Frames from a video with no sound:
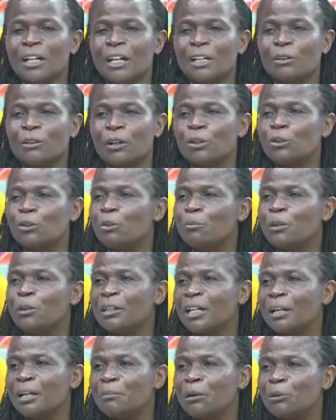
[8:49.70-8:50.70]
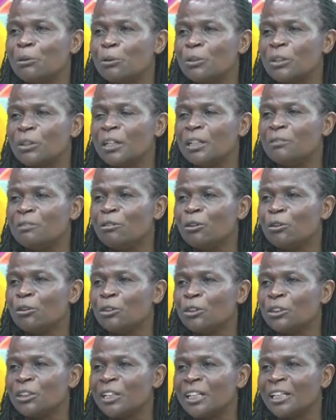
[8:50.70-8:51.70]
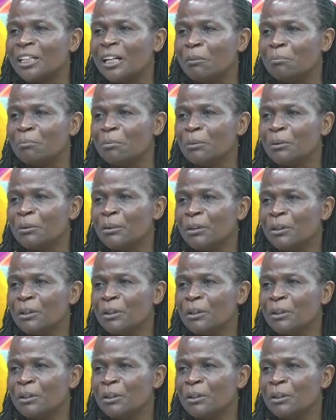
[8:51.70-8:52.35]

Those kind of, nobody came out to say, Livondo, shut up.